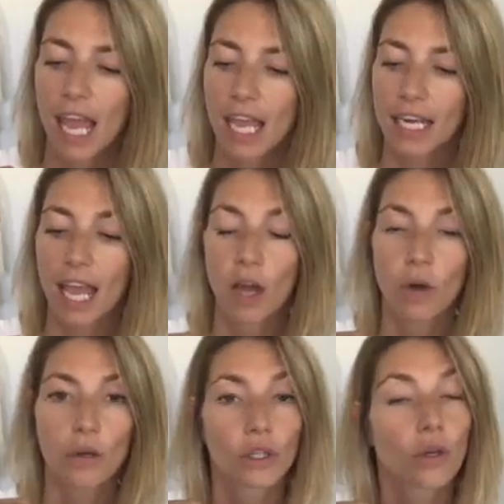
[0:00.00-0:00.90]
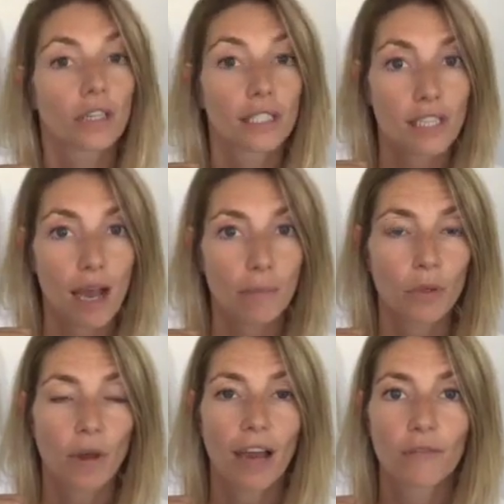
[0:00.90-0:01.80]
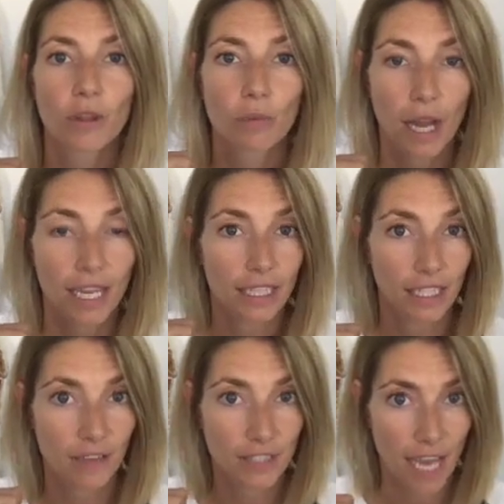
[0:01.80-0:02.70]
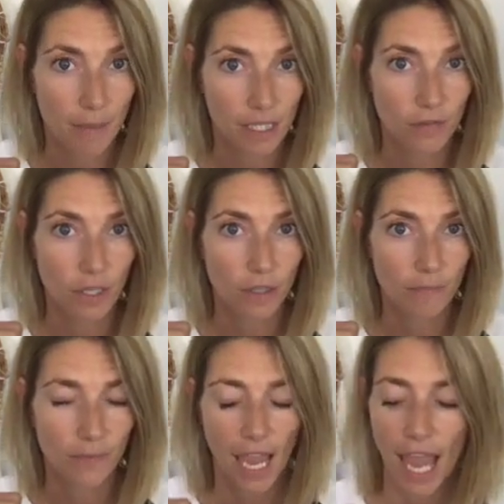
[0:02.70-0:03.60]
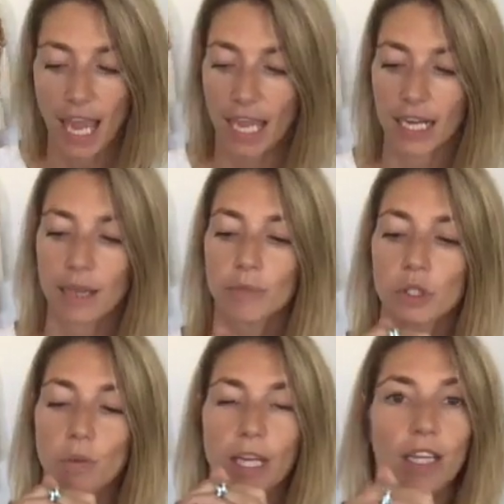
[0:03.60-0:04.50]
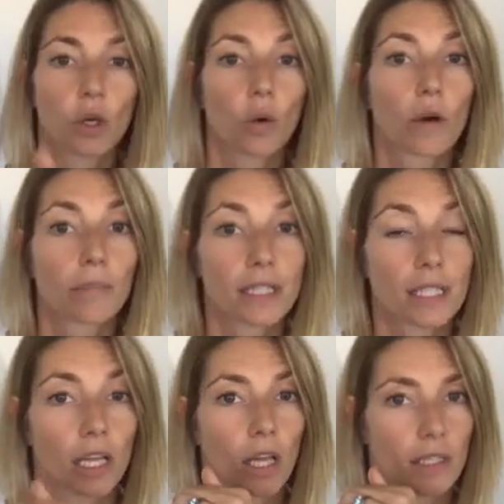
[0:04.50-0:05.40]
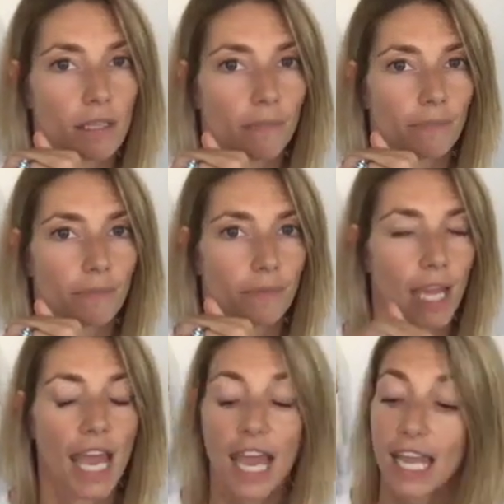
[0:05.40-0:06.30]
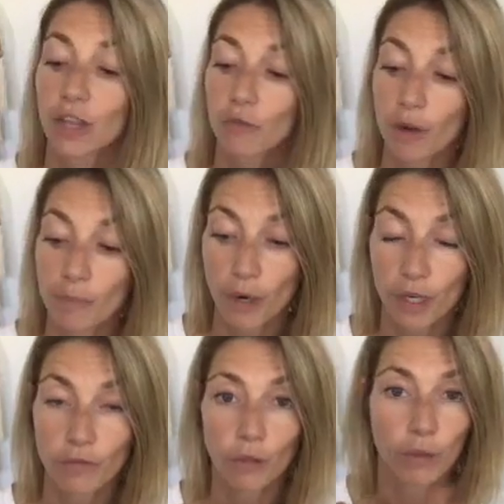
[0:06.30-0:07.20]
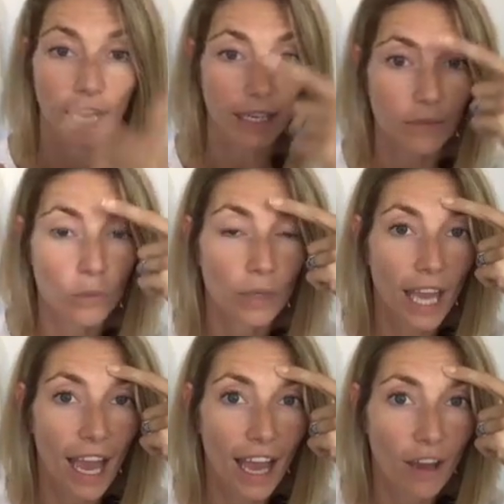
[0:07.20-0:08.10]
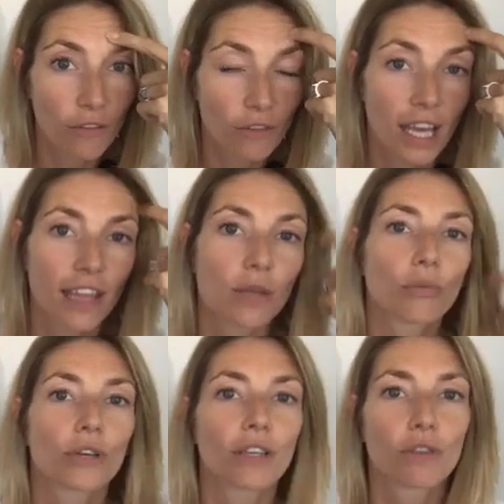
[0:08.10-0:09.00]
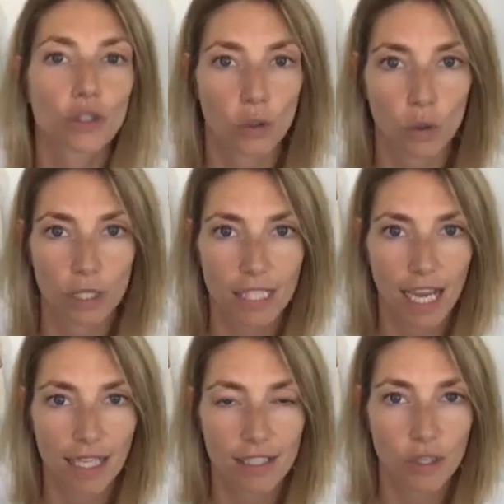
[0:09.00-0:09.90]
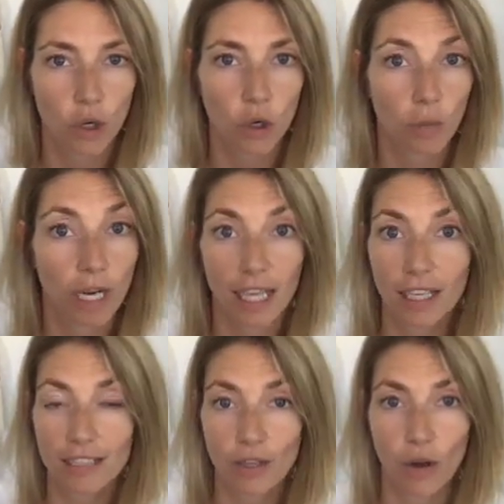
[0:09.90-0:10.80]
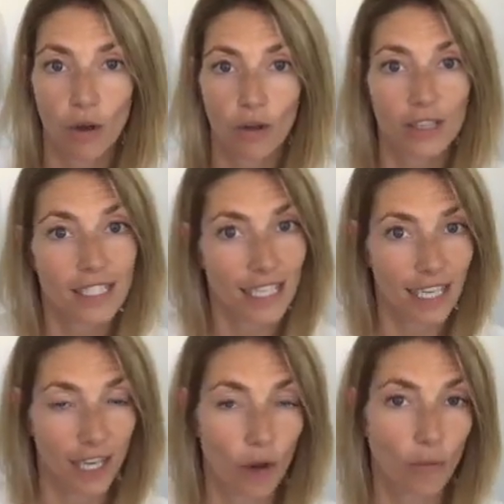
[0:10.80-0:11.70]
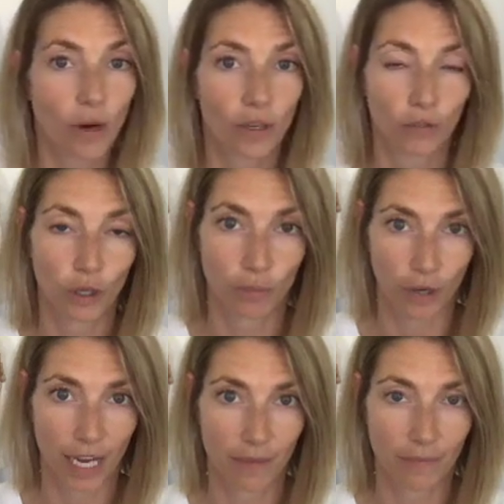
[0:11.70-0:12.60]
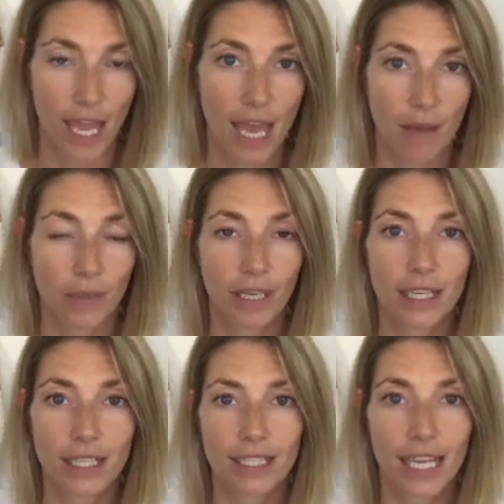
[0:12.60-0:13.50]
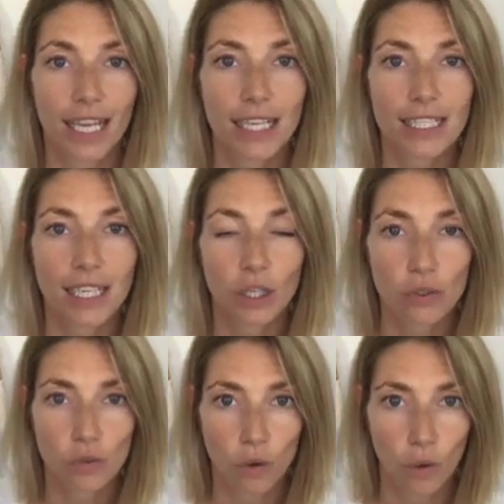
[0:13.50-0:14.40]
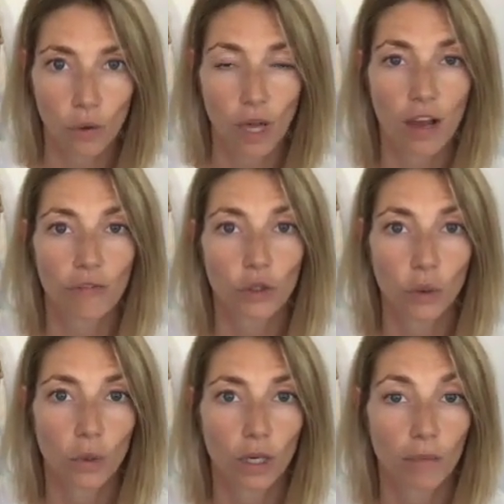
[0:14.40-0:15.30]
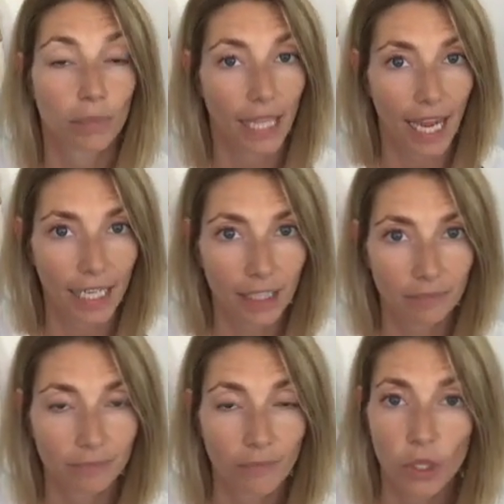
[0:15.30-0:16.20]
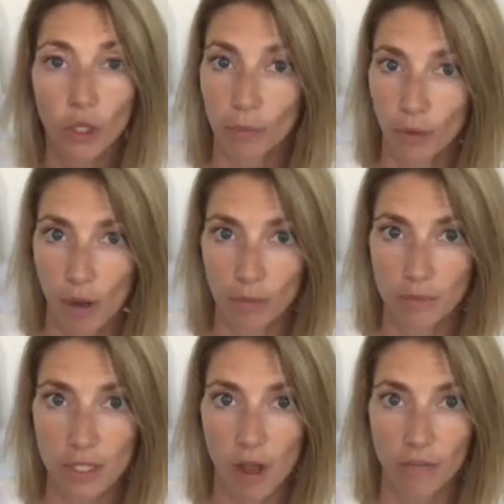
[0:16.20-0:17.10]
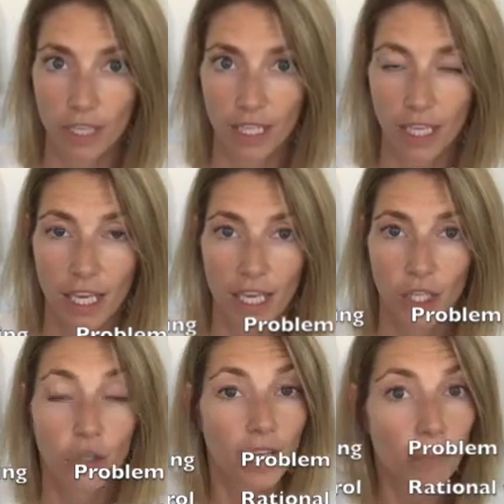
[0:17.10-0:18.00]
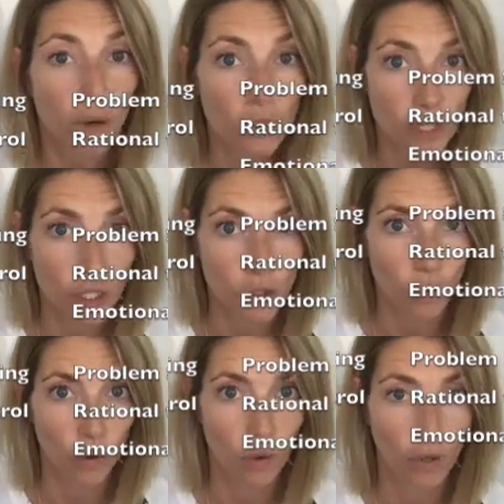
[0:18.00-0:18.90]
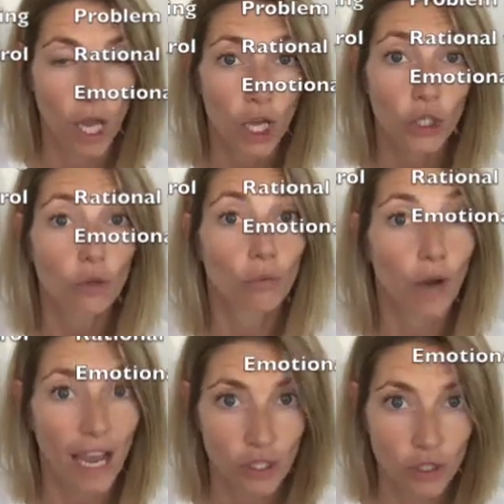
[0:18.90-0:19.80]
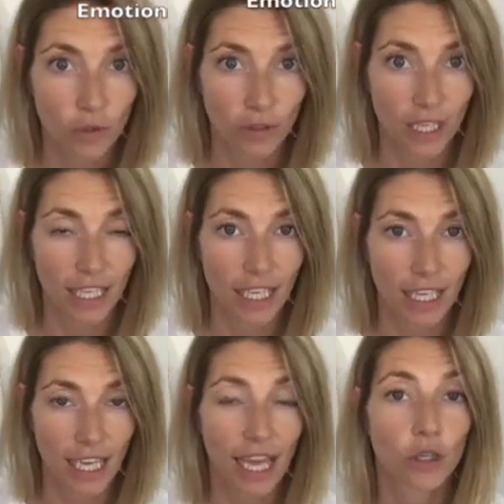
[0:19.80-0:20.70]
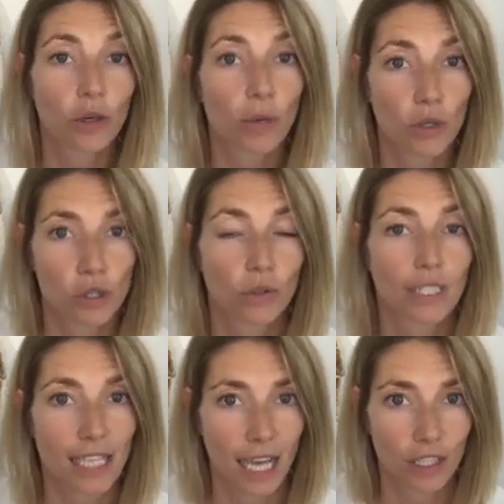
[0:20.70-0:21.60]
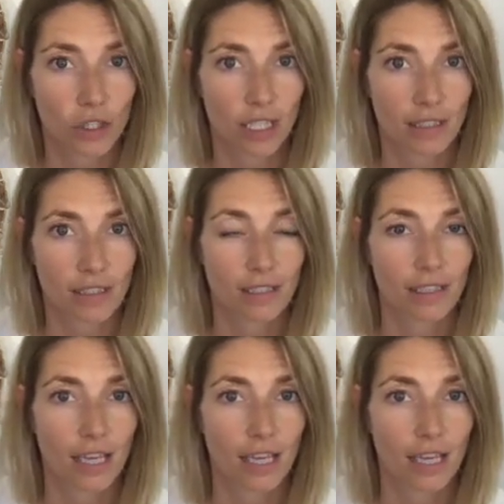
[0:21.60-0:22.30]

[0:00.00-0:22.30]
Now, on the top, you have the right and the left hemisphere, and in between the corpus callosum. In the front of your brain, we have the prefrontal cortex, or what I like to call the CEO part of your brain, because it is in control of your planning, your problem solving, your impulse control, your rational thinking, and your emotional intelligence.